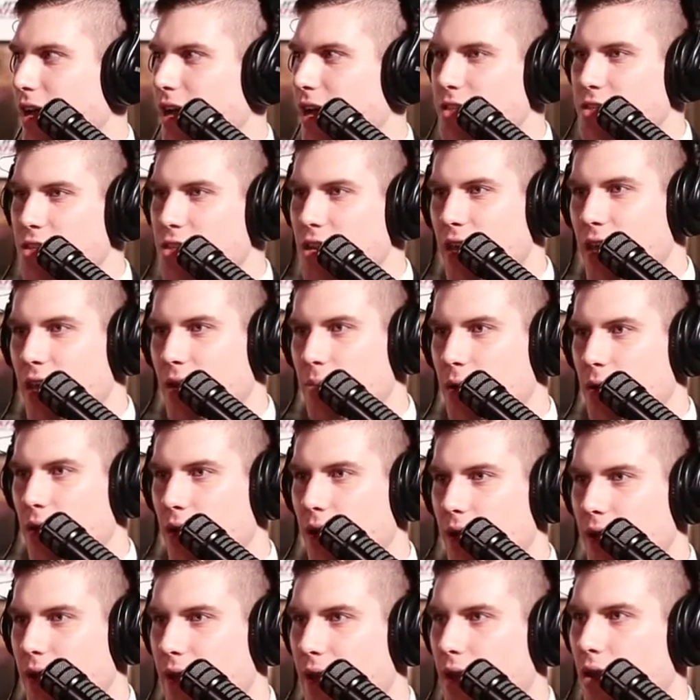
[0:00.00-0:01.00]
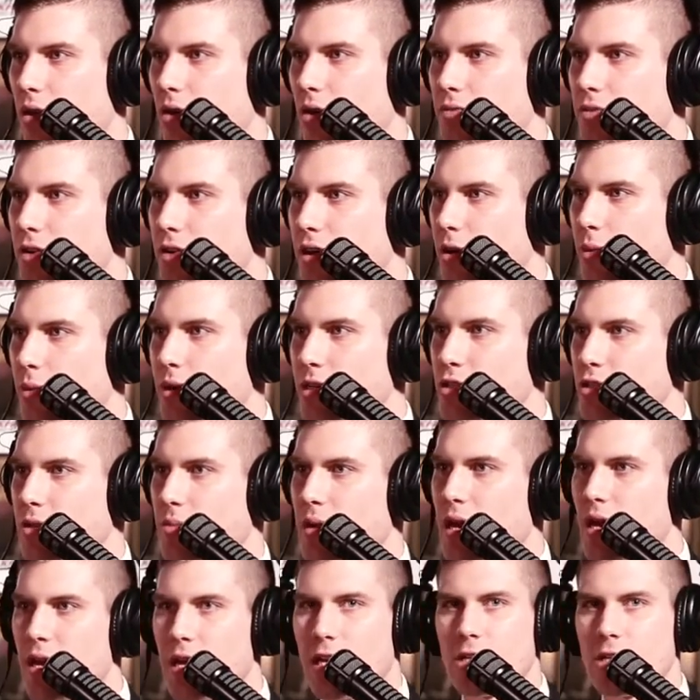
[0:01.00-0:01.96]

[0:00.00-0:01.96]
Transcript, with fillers: I see him uh, over at QuikTrip.